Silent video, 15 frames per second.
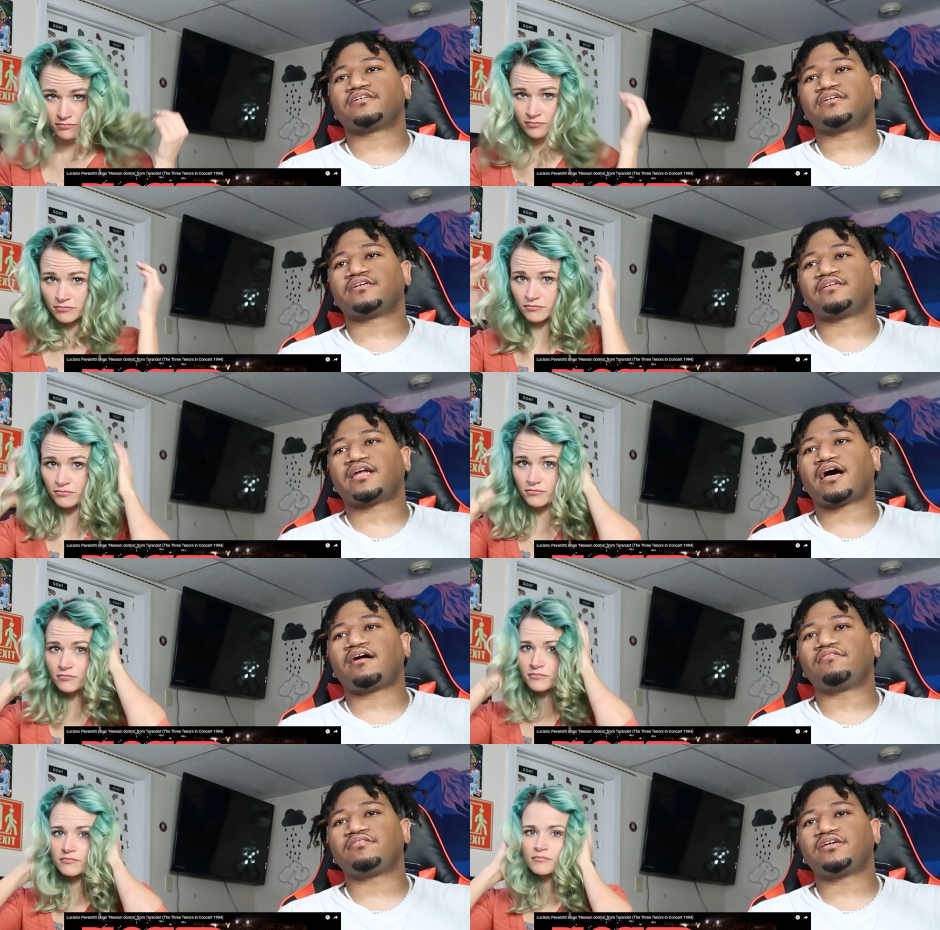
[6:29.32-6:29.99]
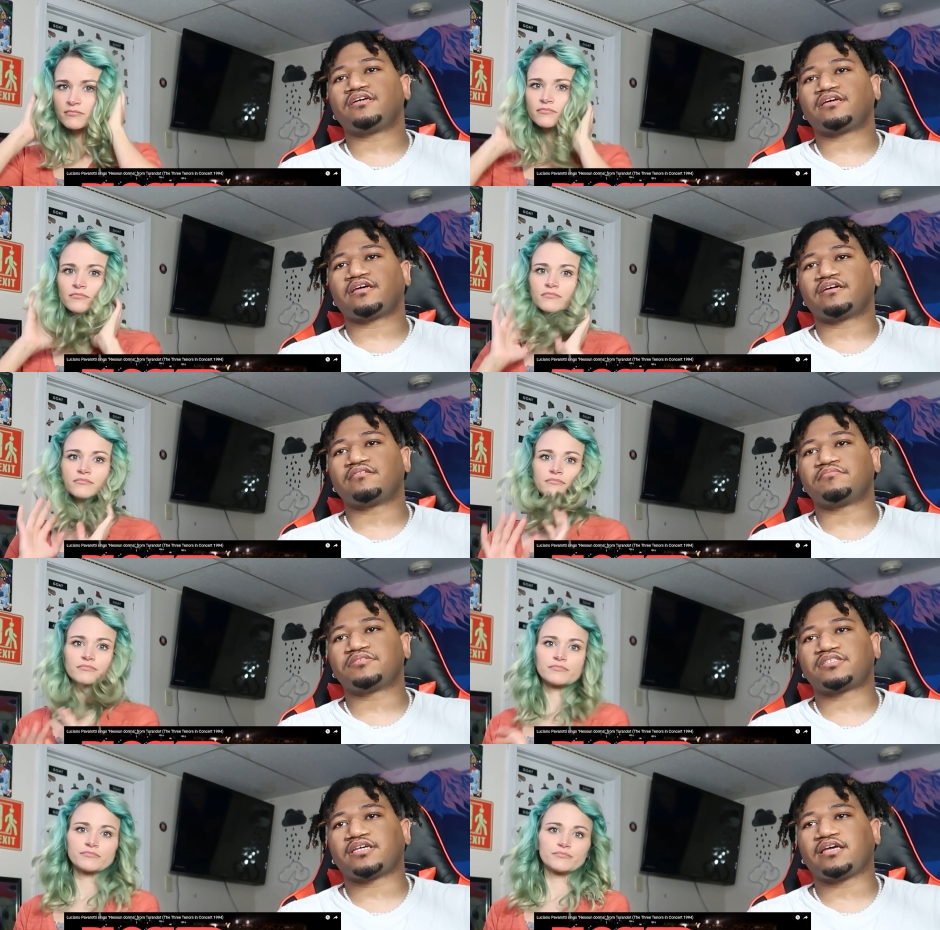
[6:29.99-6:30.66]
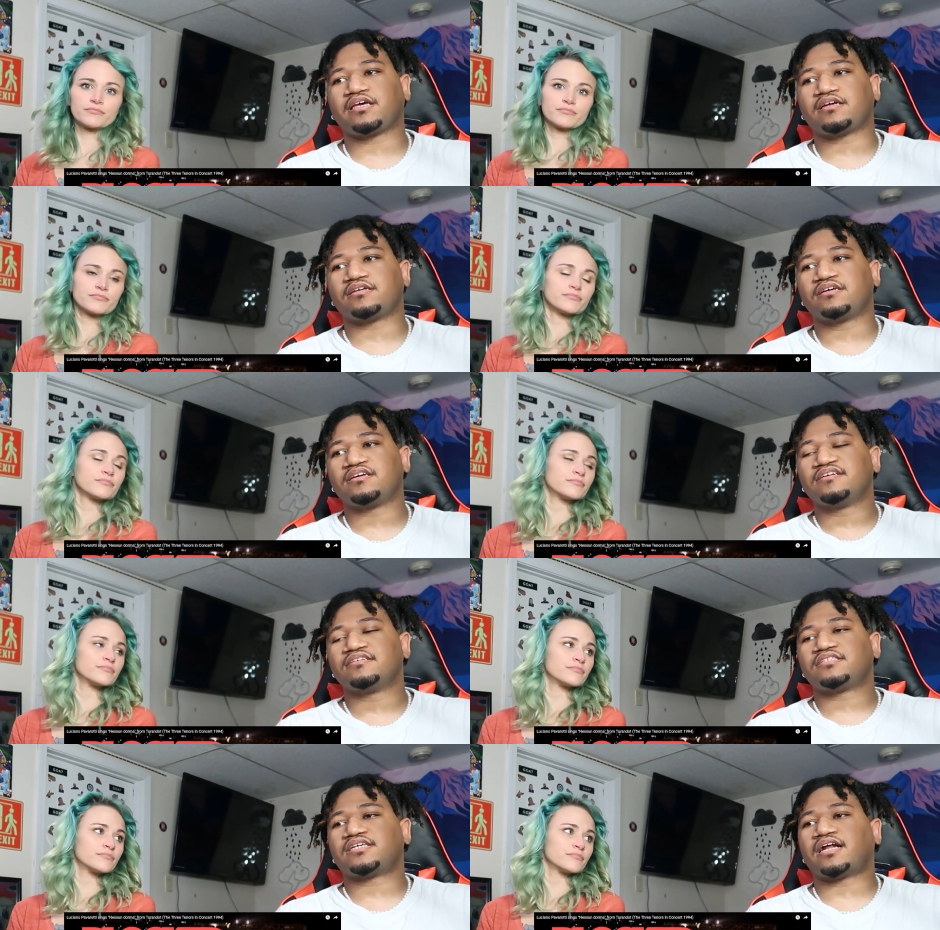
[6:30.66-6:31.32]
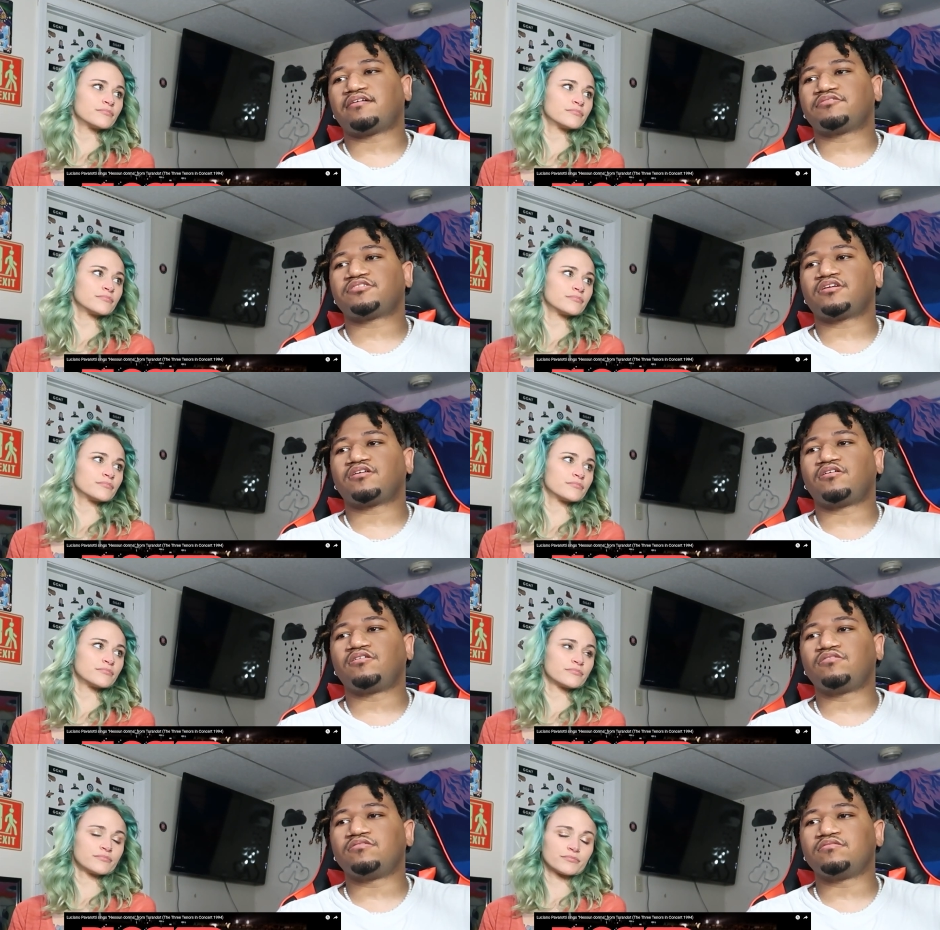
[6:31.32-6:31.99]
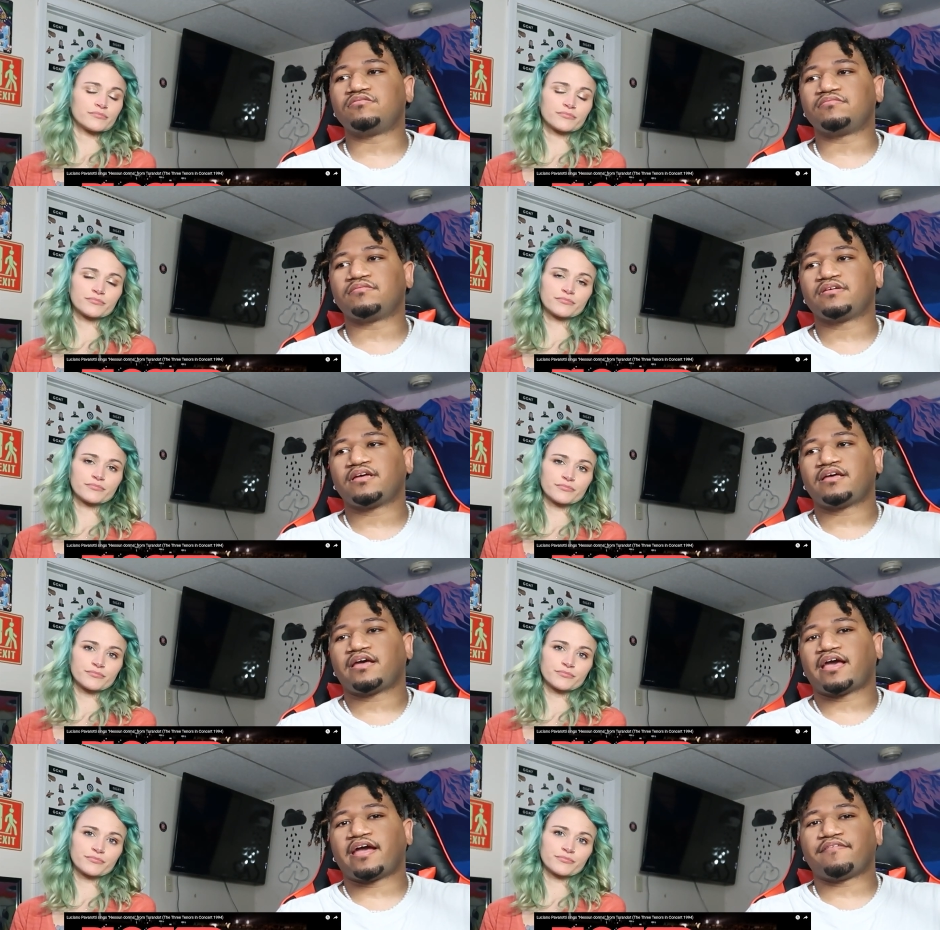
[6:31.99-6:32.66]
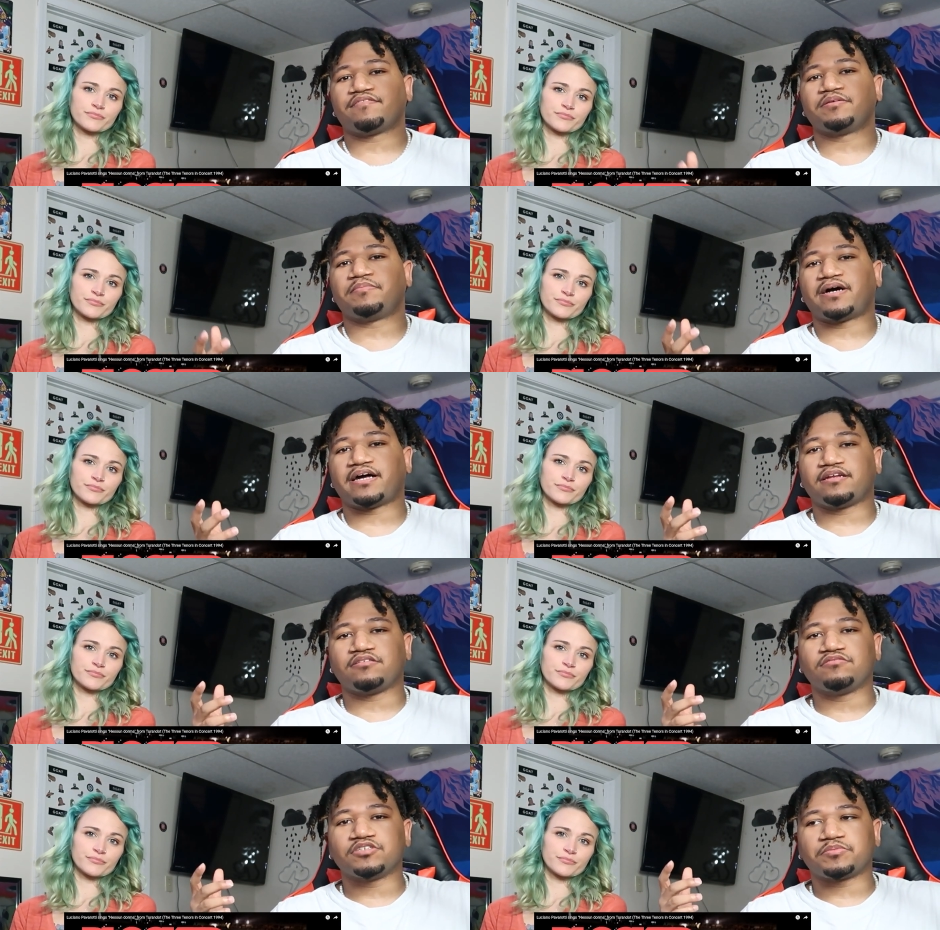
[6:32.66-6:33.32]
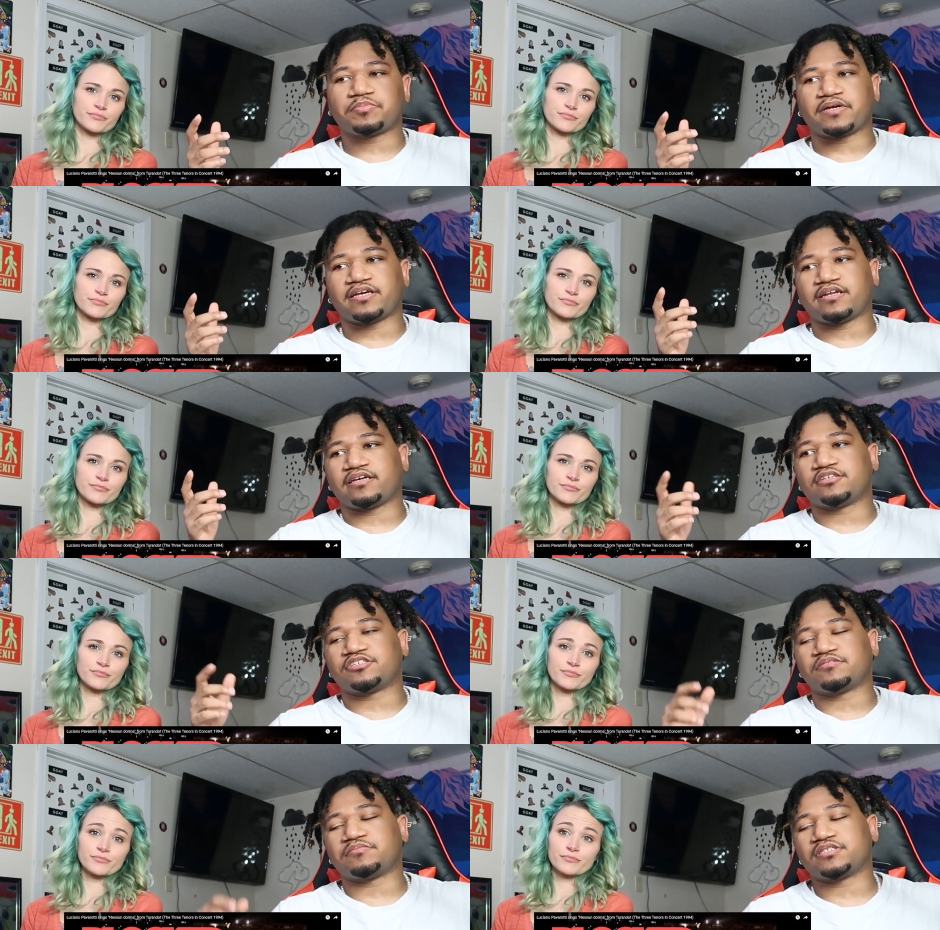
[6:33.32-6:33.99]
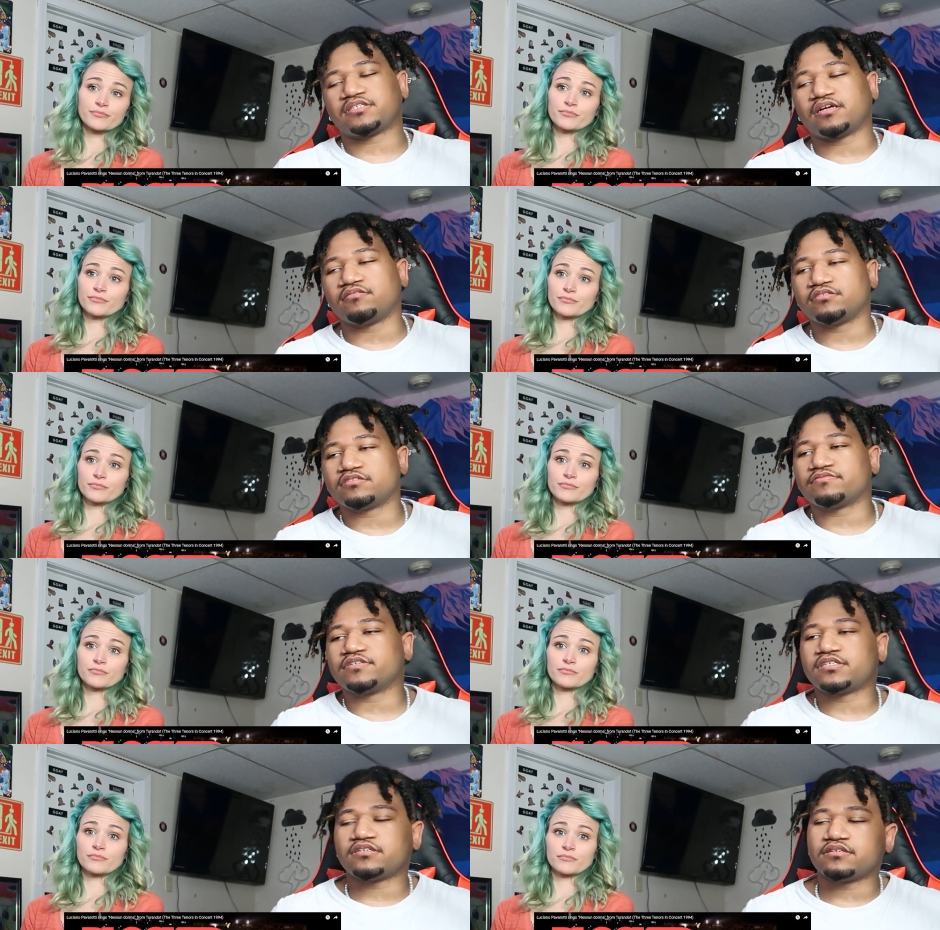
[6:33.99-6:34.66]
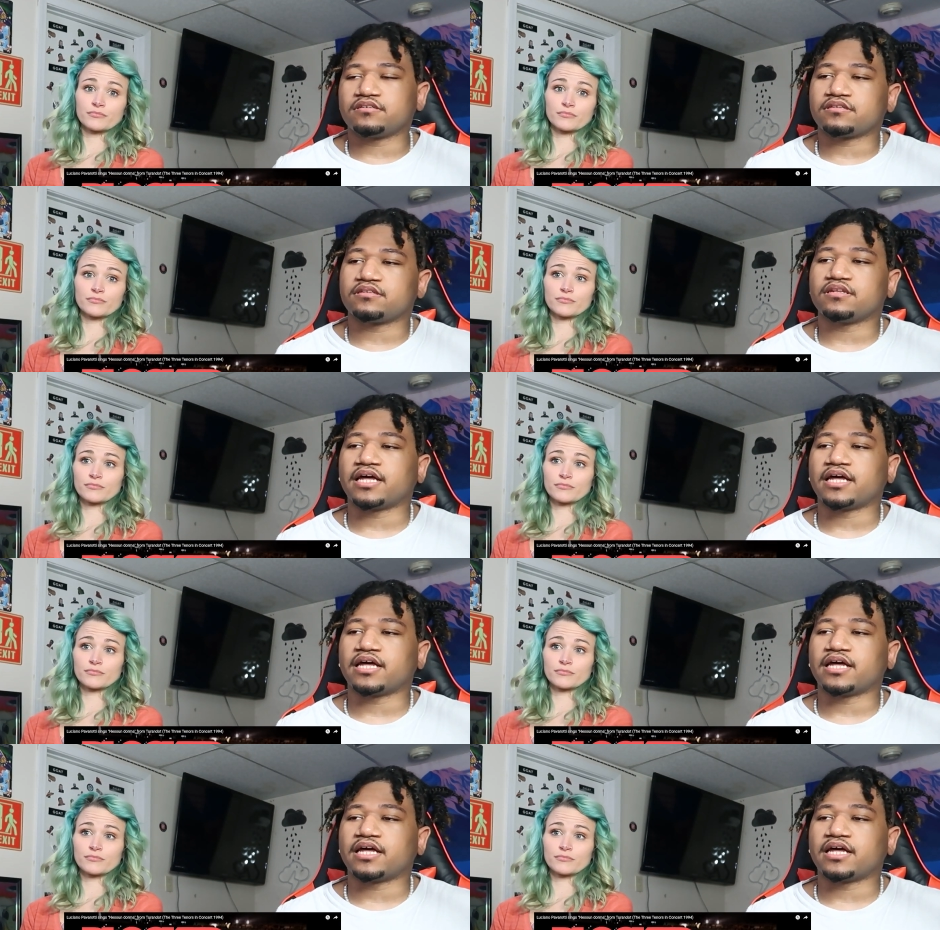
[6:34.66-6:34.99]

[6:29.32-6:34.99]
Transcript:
Speaker 1: good. Not only him singing, shout out to the whole everybody who was playing the instruments. That was freaking